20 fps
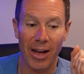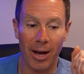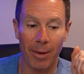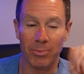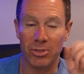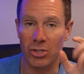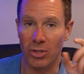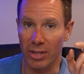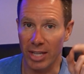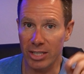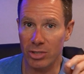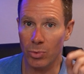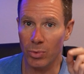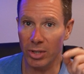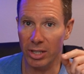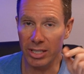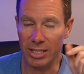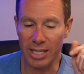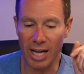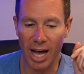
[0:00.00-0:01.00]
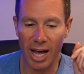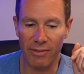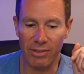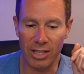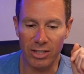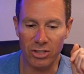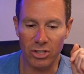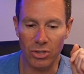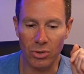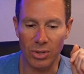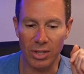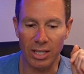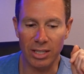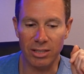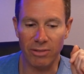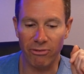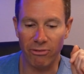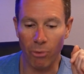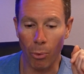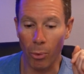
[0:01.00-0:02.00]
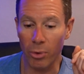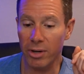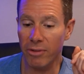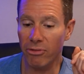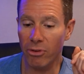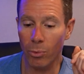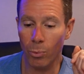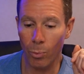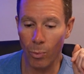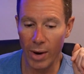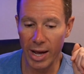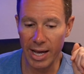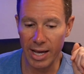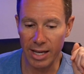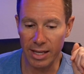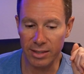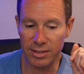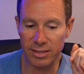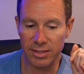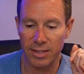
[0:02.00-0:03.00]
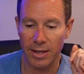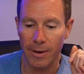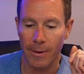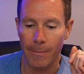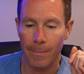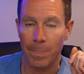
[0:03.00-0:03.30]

So let's really dive into these 4 different ways